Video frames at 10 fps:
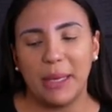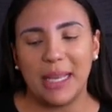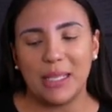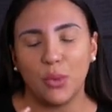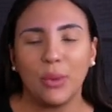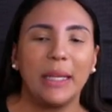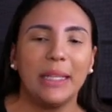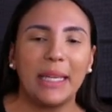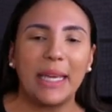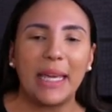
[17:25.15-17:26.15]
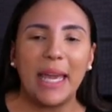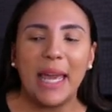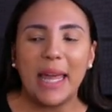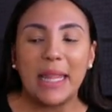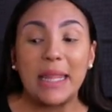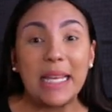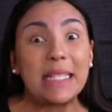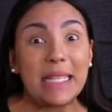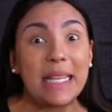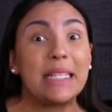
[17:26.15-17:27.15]
Because really,
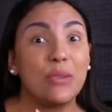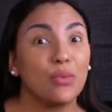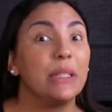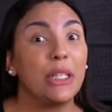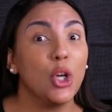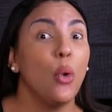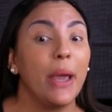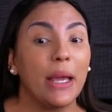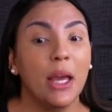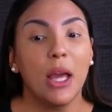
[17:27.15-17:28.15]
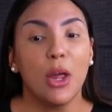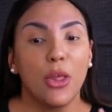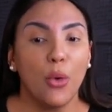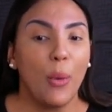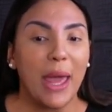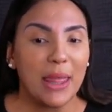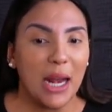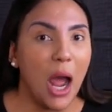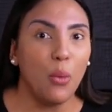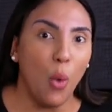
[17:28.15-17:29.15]
this isn't really going the way
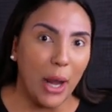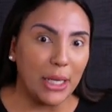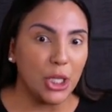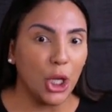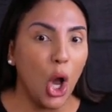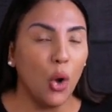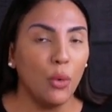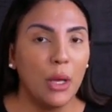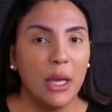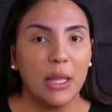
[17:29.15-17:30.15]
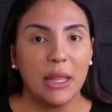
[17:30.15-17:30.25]
that I want it to go.